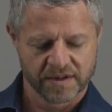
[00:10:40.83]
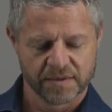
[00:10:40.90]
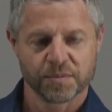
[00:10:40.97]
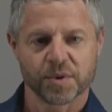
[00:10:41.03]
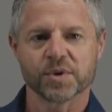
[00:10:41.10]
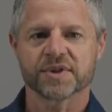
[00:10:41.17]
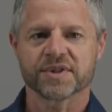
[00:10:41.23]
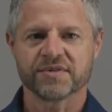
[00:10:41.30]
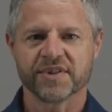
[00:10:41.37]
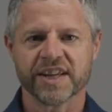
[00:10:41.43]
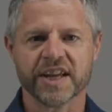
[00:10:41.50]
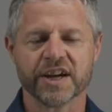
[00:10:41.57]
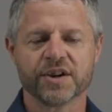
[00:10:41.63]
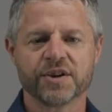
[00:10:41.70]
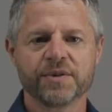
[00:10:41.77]
pause the
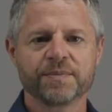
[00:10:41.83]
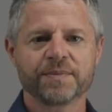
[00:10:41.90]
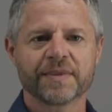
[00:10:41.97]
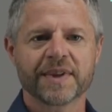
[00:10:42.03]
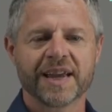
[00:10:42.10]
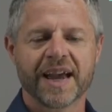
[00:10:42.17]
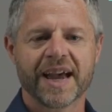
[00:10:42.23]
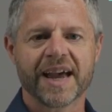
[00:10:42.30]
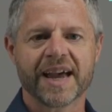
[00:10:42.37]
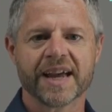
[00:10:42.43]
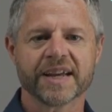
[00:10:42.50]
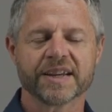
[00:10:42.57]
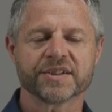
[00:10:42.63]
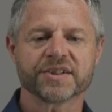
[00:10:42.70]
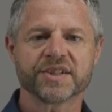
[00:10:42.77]
video
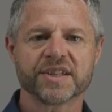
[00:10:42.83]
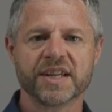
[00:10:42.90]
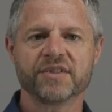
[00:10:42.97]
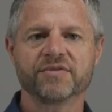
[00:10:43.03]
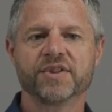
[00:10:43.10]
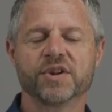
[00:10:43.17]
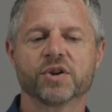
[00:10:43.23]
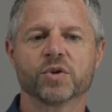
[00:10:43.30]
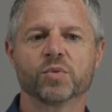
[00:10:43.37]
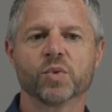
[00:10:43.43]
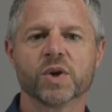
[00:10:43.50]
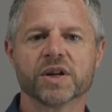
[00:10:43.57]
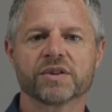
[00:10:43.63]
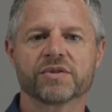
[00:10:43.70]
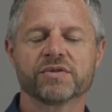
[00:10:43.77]
and see if you can
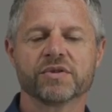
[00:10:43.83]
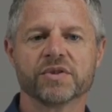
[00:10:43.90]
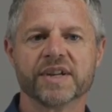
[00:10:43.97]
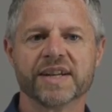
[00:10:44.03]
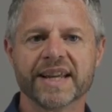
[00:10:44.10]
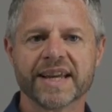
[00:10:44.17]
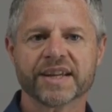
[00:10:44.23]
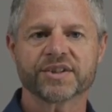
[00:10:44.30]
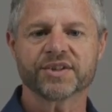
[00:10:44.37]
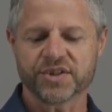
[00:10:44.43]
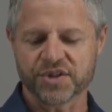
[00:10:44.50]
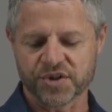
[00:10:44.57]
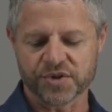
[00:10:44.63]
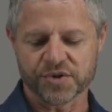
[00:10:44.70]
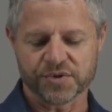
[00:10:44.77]
work through the next
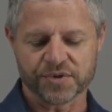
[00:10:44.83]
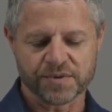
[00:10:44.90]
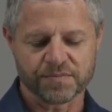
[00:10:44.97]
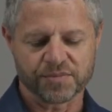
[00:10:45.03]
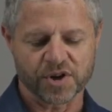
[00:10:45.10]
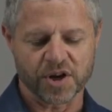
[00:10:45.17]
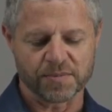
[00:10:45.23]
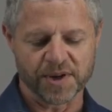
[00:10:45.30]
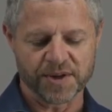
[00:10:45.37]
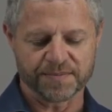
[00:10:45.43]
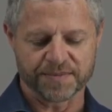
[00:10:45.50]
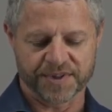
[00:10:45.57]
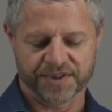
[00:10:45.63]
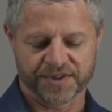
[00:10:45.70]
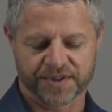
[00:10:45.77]
two
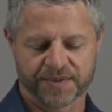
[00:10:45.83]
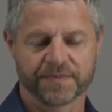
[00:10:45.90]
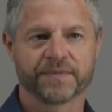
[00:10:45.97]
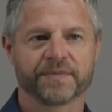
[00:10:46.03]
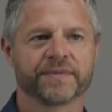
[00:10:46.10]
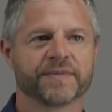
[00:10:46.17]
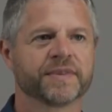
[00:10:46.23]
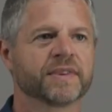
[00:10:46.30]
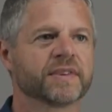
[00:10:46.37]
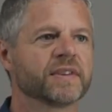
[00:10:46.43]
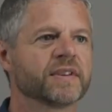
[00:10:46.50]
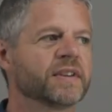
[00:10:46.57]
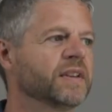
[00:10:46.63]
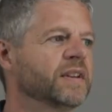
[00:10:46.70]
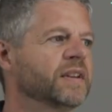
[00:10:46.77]
problems.
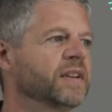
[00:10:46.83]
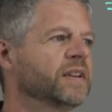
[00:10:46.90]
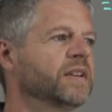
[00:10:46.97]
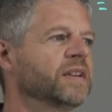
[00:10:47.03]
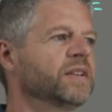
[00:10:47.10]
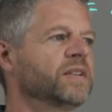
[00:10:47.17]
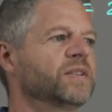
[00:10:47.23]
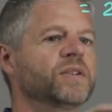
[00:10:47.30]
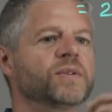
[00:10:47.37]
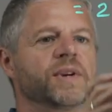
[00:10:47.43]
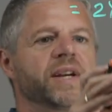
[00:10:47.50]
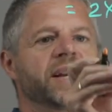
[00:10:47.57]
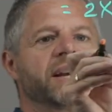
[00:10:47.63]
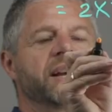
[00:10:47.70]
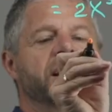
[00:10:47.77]
So we're
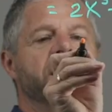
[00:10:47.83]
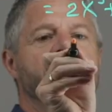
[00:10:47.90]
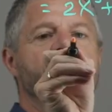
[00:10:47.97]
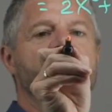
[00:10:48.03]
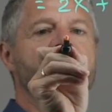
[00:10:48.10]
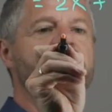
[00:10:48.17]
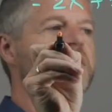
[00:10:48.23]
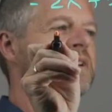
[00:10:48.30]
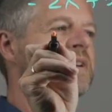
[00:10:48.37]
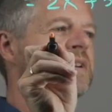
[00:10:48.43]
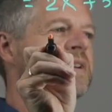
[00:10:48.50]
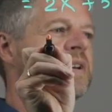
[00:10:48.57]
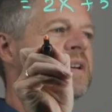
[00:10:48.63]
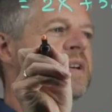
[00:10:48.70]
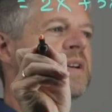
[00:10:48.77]
going to have
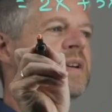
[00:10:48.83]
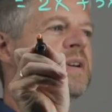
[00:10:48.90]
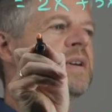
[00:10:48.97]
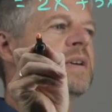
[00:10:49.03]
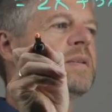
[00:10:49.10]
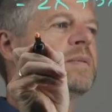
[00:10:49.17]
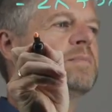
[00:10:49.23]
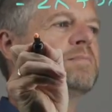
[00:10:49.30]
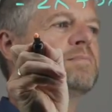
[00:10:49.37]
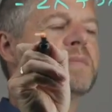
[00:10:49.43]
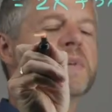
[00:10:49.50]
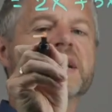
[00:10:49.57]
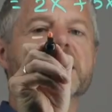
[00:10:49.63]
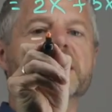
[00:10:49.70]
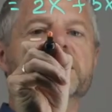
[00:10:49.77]

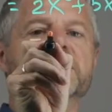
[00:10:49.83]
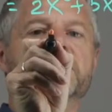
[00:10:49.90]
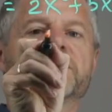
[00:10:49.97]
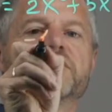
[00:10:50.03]
minus